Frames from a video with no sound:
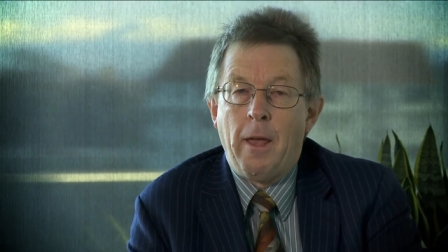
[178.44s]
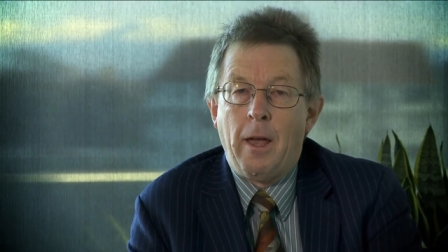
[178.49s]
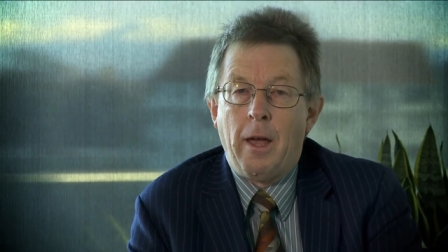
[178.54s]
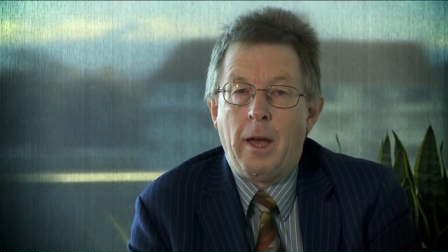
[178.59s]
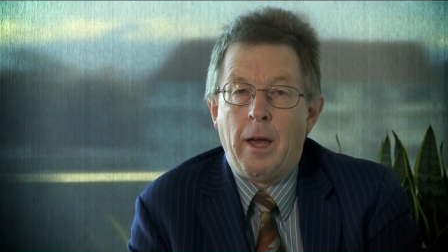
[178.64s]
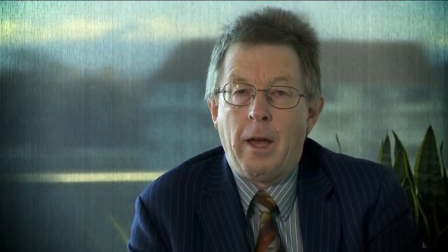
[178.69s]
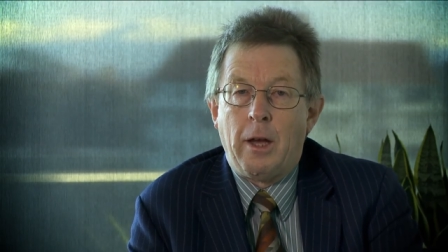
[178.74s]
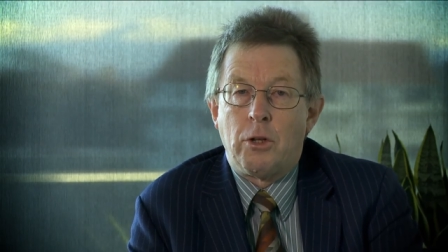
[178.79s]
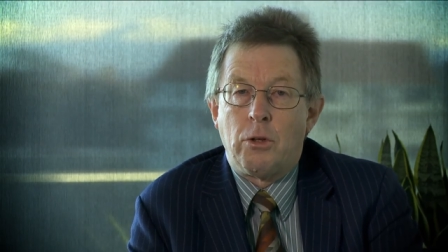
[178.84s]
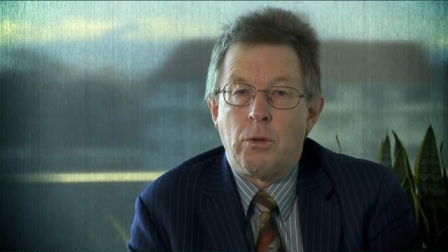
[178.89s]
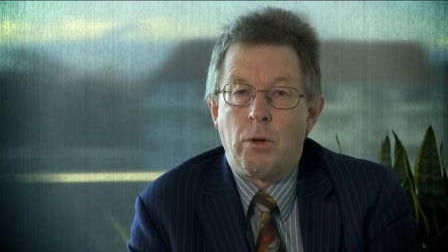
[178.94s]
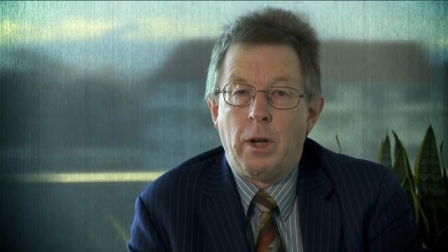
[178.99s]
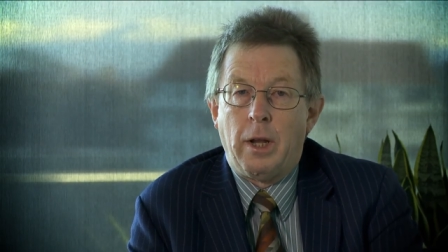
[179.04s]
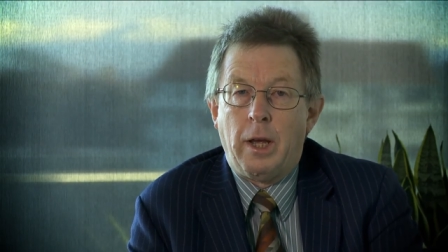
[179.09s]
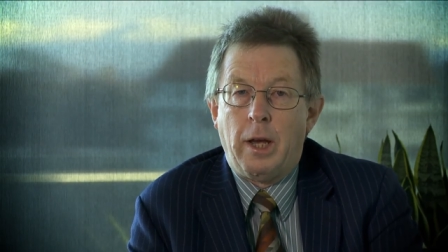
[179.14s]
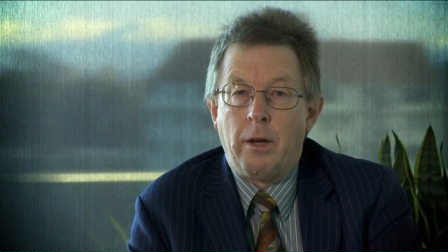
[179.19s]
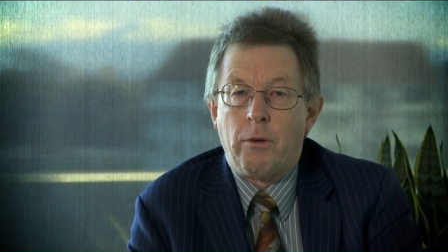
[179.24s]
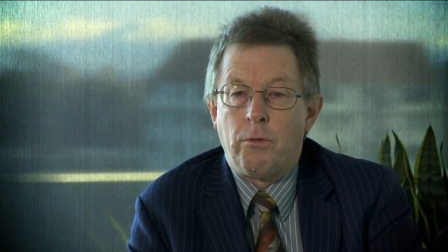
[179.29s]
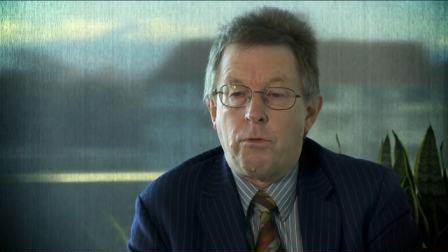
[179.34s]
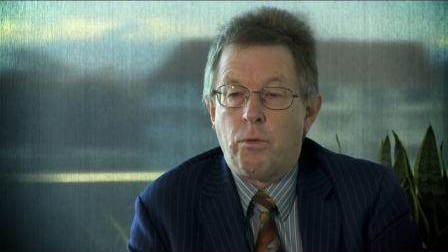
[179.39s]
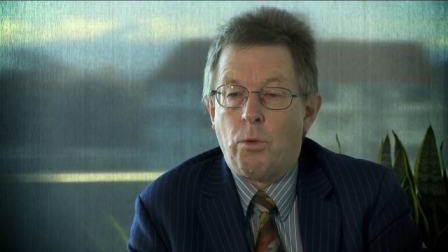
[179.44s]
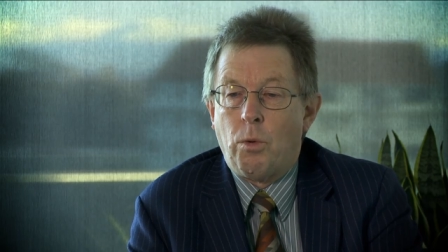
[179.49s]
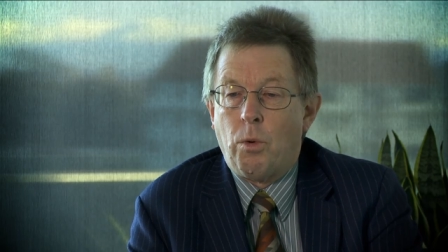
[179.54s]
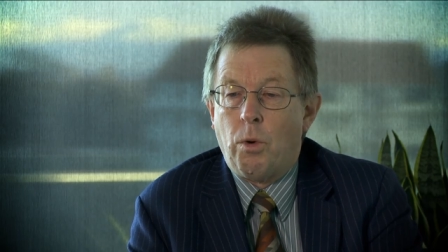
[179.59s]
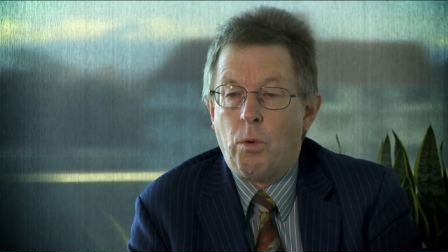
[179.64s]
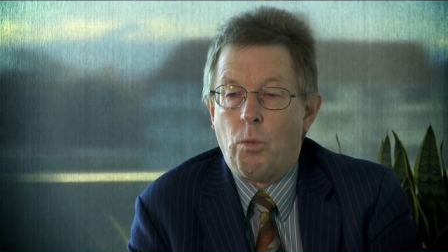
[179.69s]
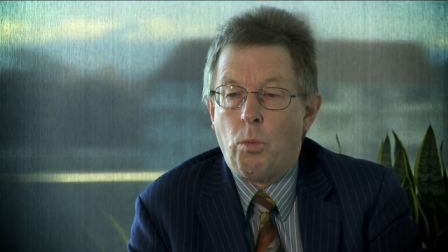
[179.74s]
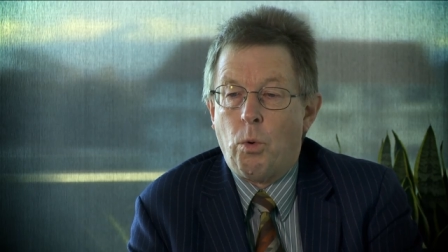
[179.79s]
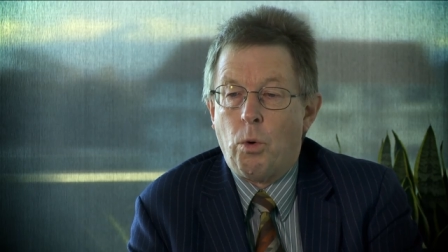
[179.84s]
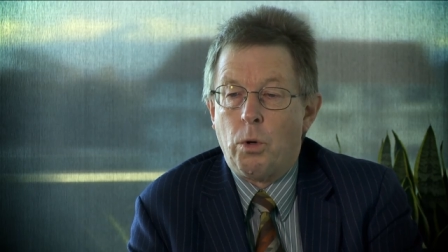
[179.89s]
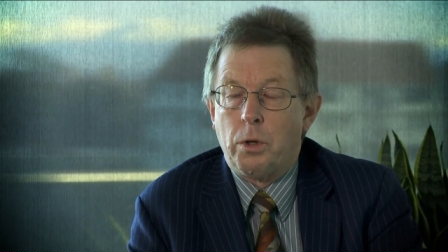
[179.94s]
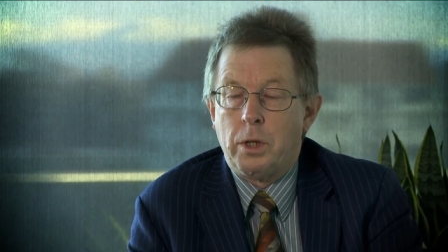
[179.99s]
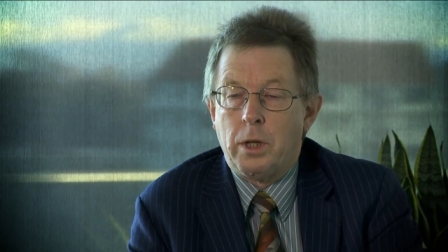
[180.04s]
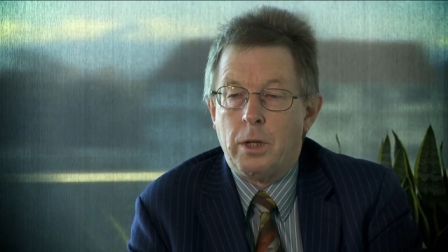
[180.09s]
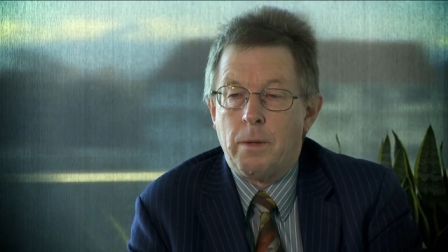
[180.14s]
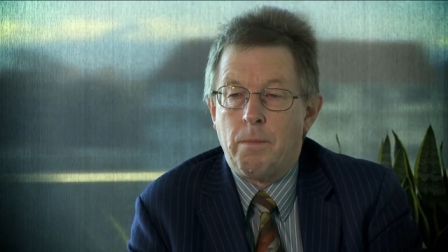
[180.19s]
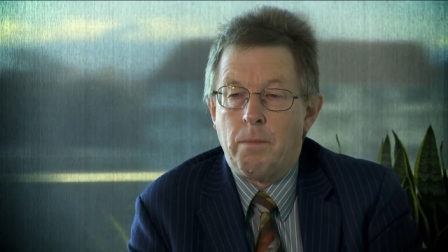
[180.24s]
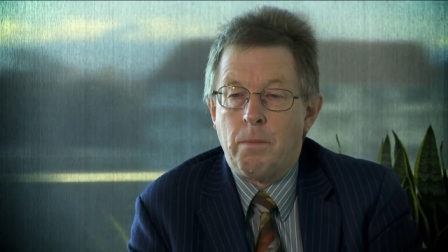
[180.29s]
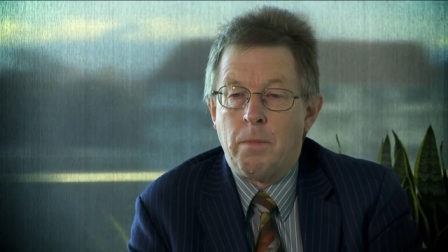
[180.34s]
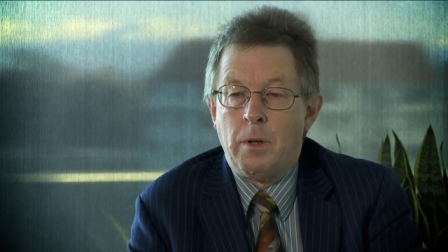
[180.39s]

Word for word: uh, to allow for water.